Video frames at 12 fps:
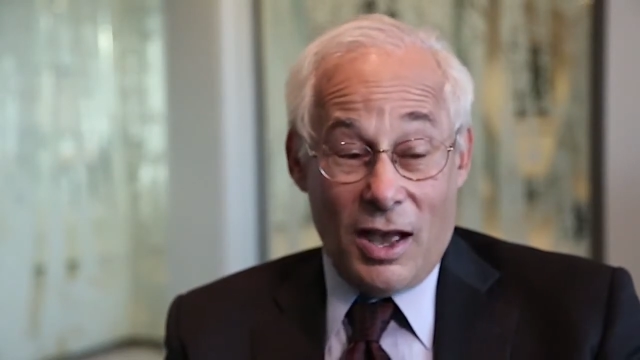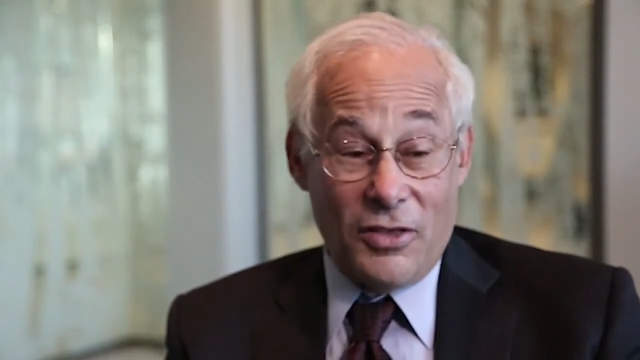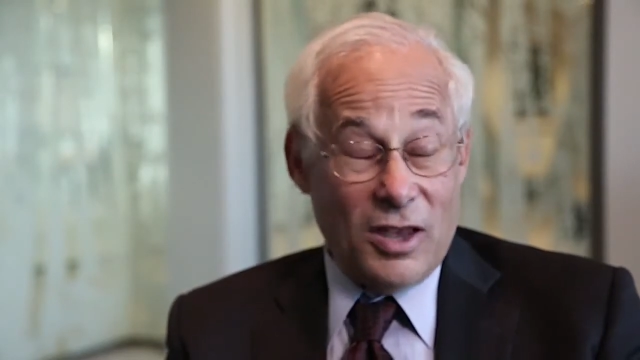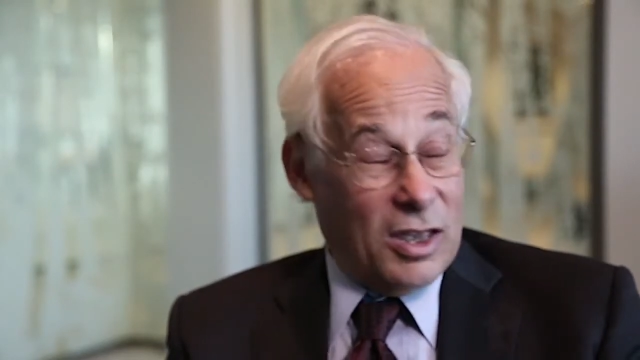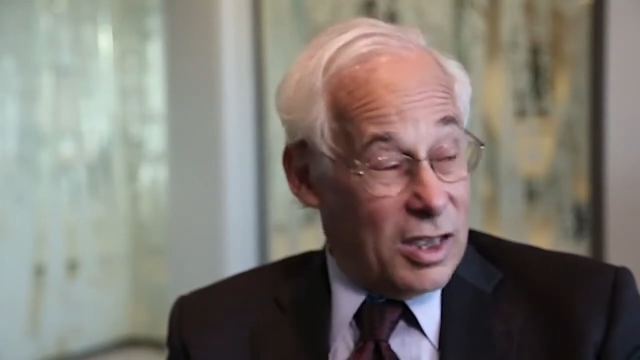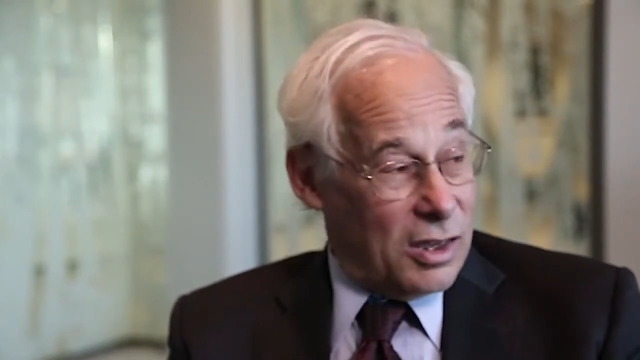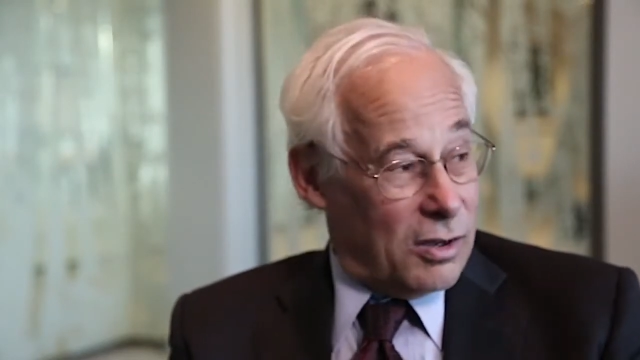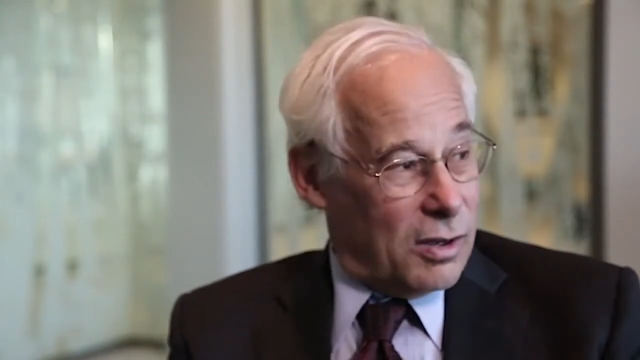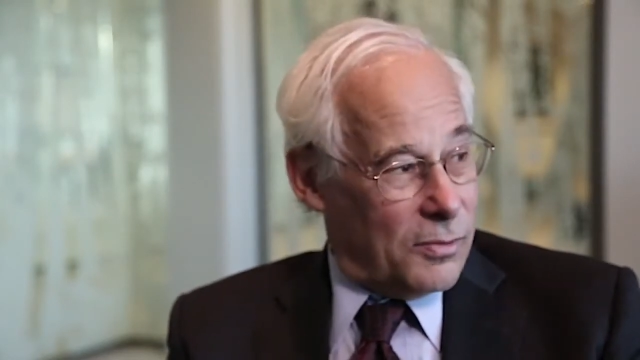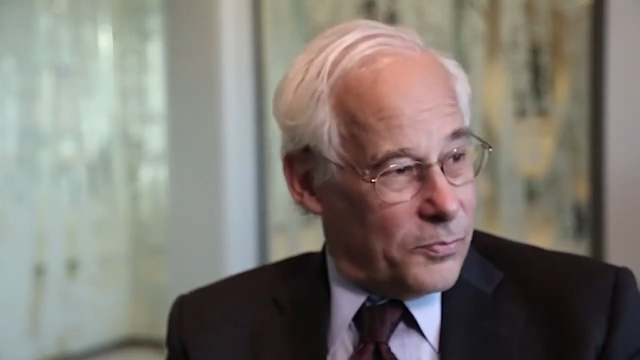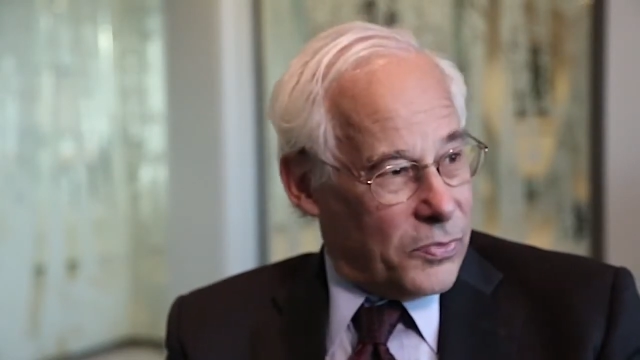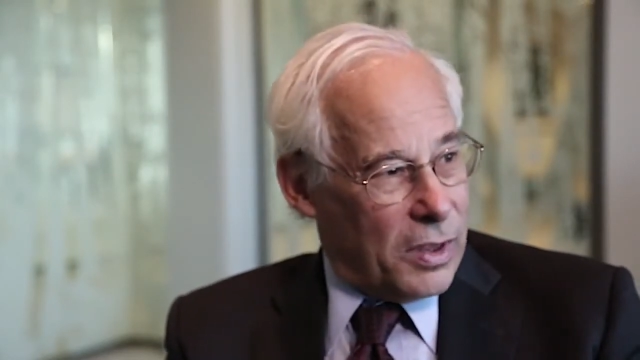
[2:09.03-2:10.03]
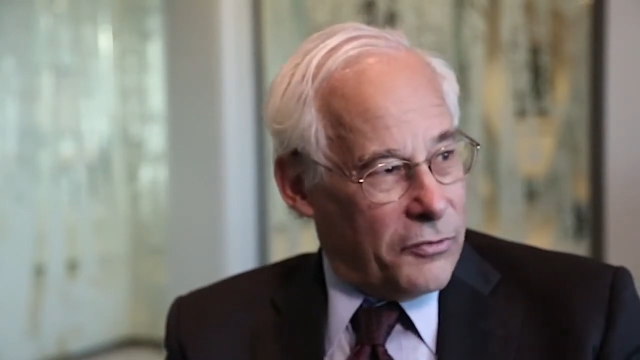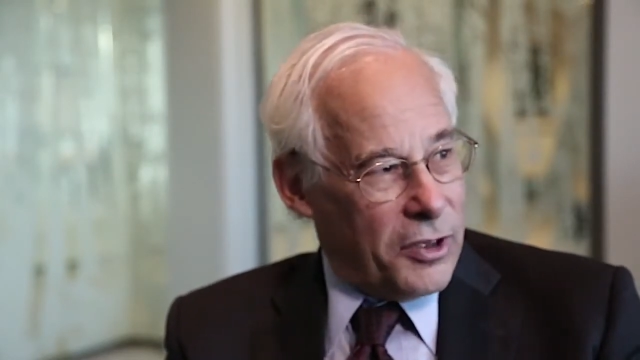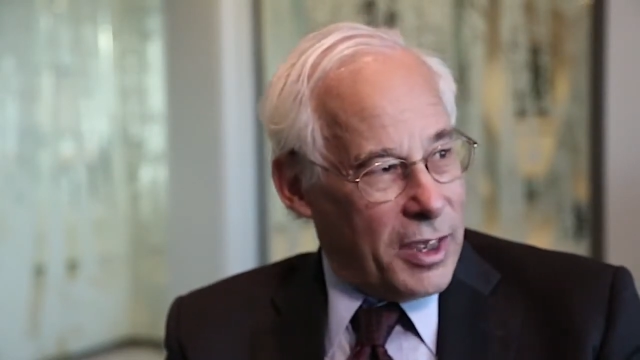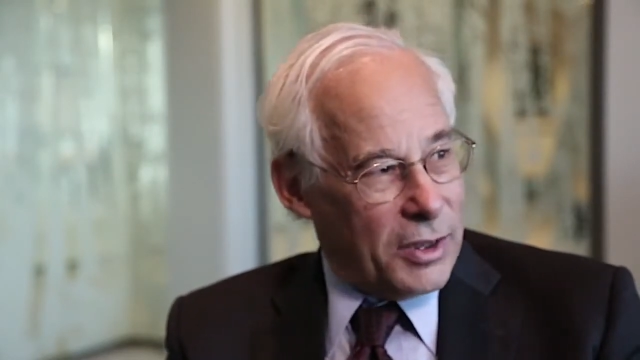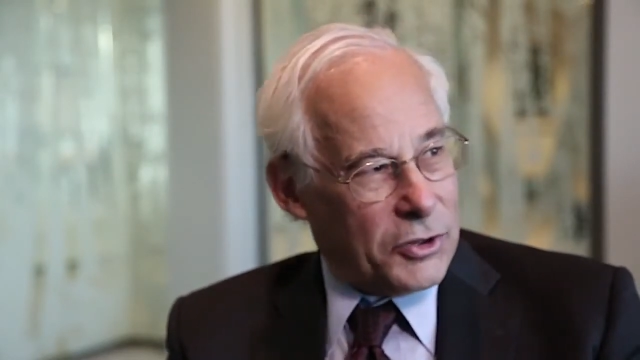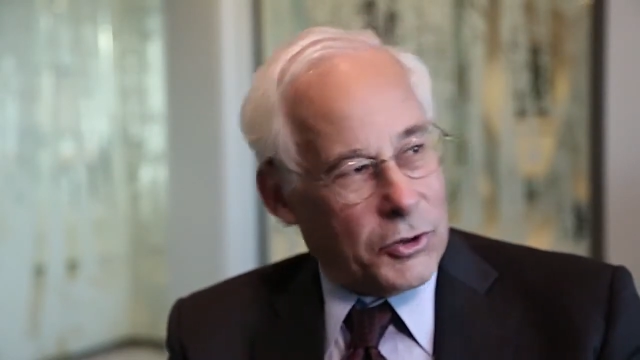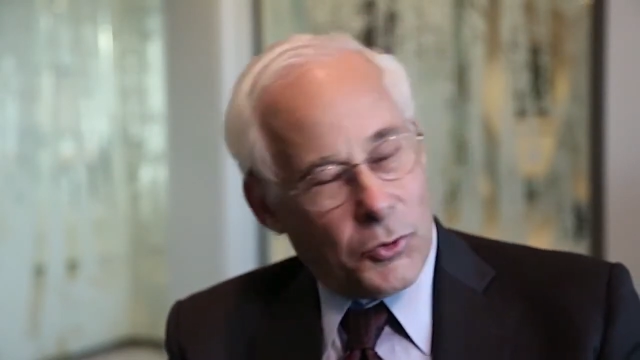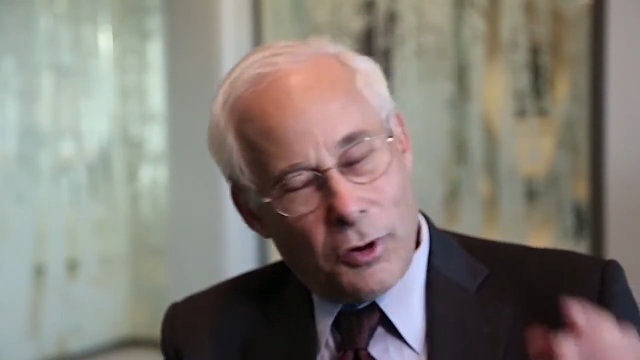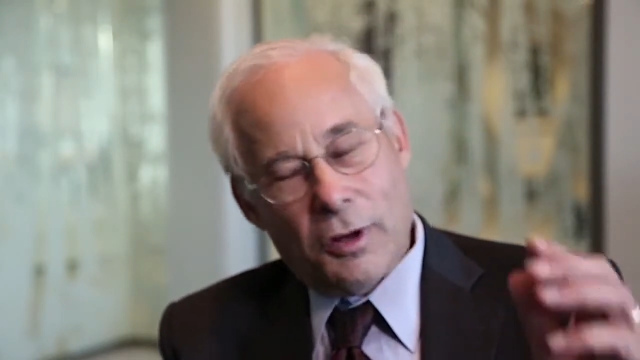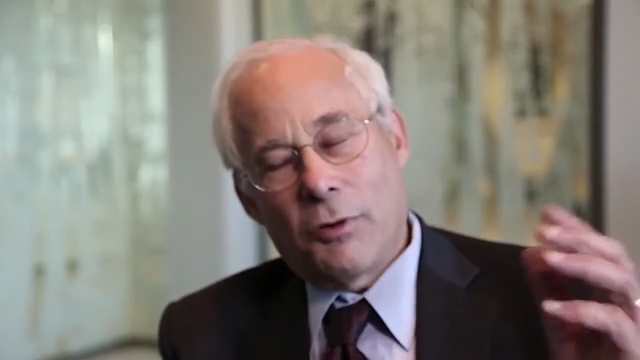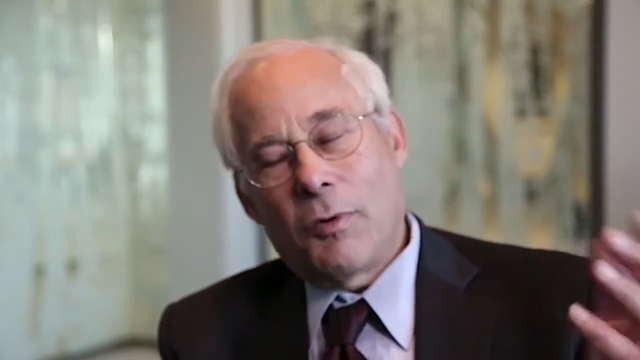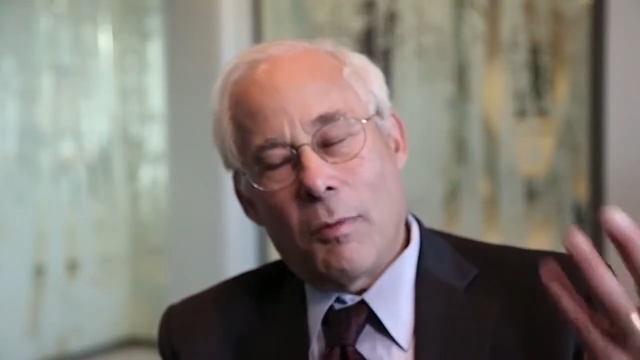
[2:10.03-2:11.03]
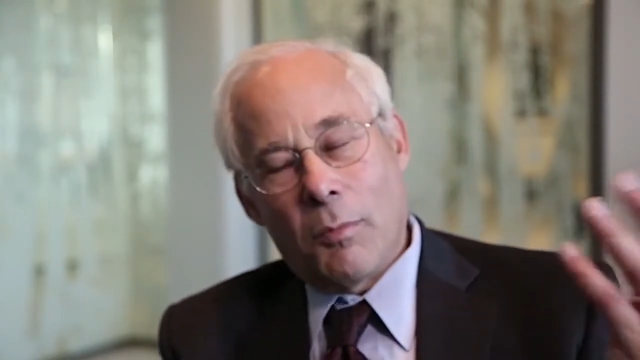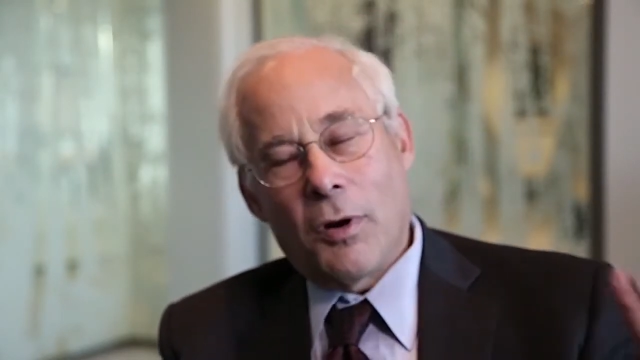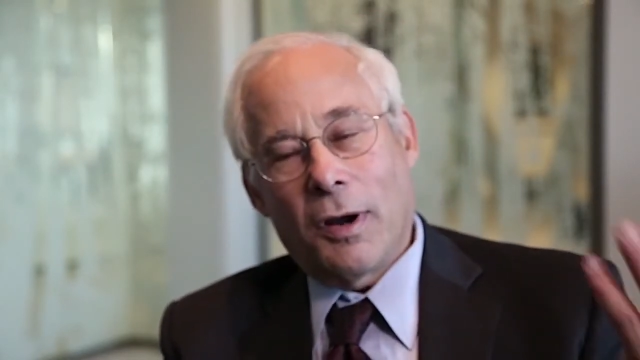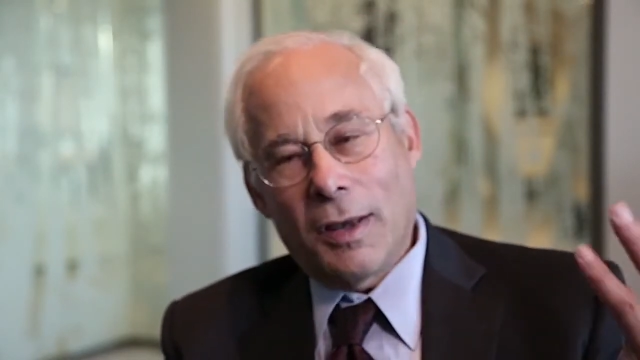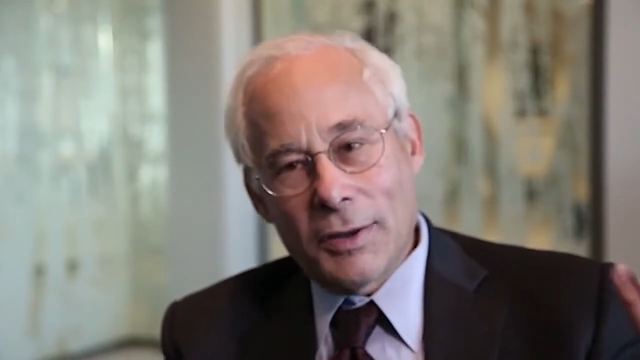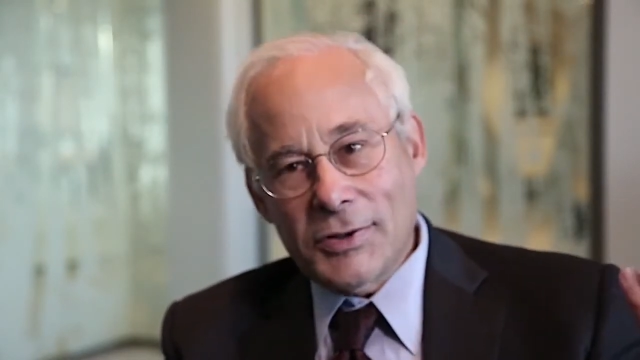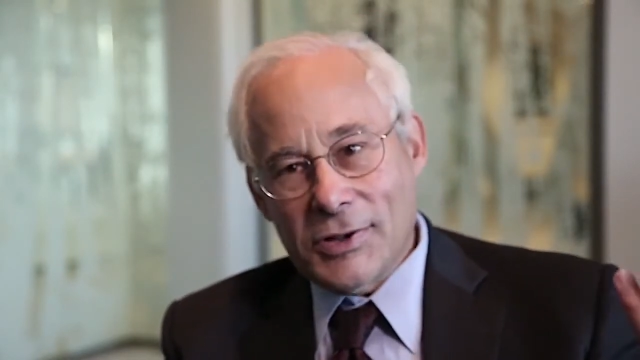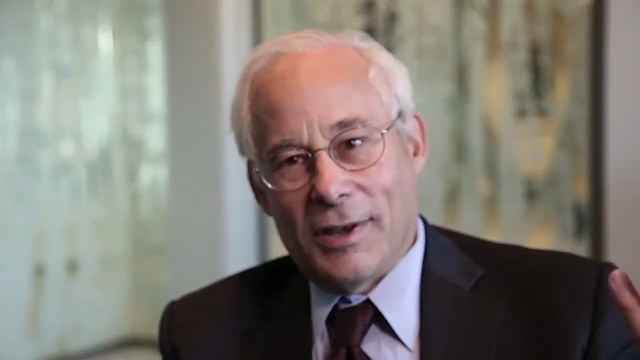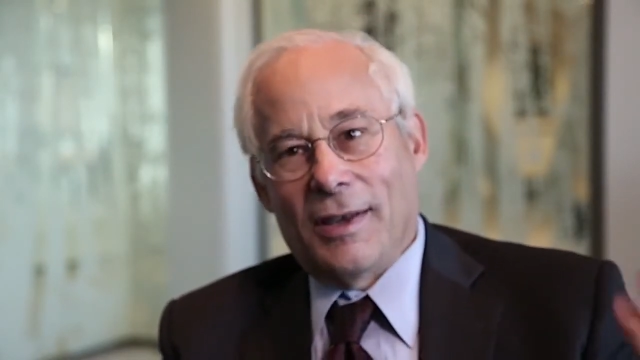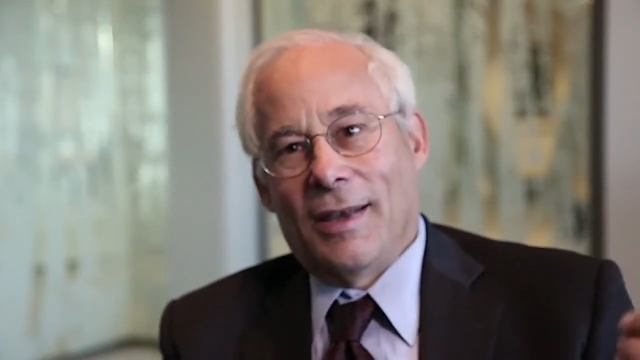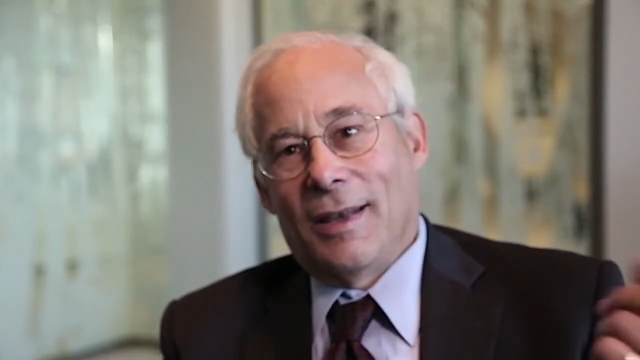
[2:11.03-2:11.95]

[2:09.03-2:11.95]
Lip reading: I think if you get too oriented around markets,